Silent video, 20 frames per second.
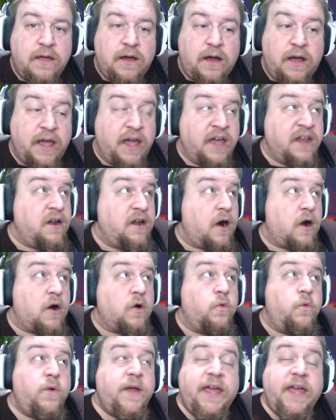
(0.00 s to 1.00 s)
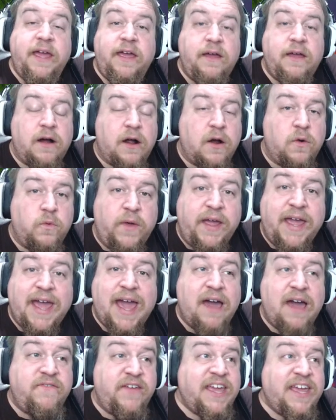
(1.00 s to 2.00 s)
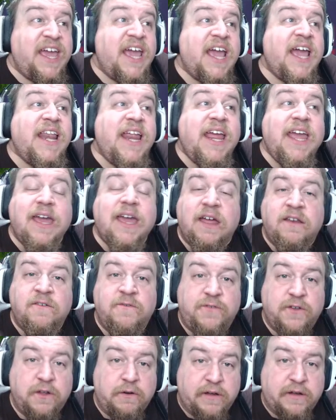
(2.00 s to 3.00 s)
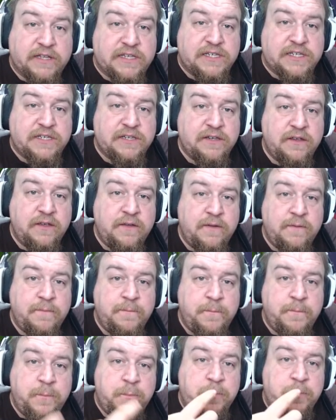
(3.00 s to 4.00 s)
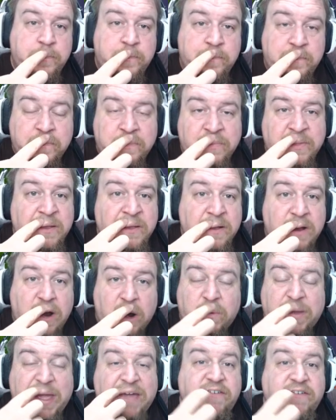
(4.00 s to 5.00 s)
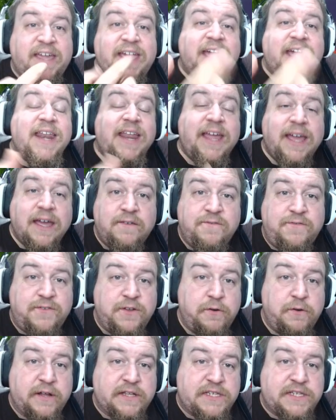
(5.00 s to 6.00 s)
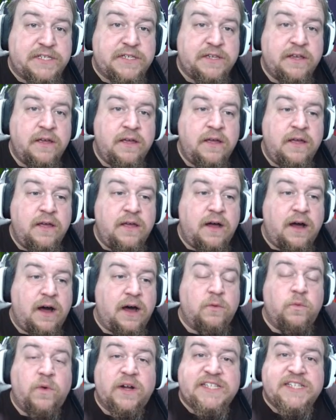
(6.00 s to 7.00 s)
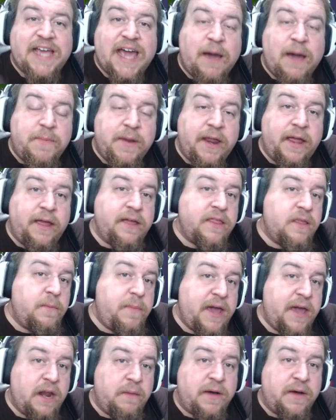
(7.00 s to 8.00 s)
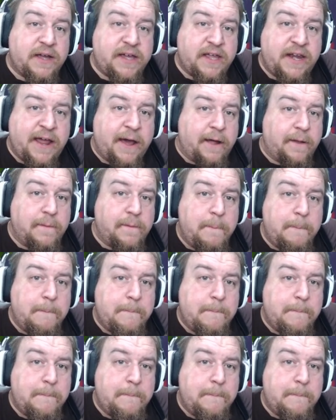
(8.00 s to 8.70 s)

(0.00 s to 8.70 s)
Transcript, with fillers: And are we having any influence? Are we having any influence on what's happening in the Panama Canal?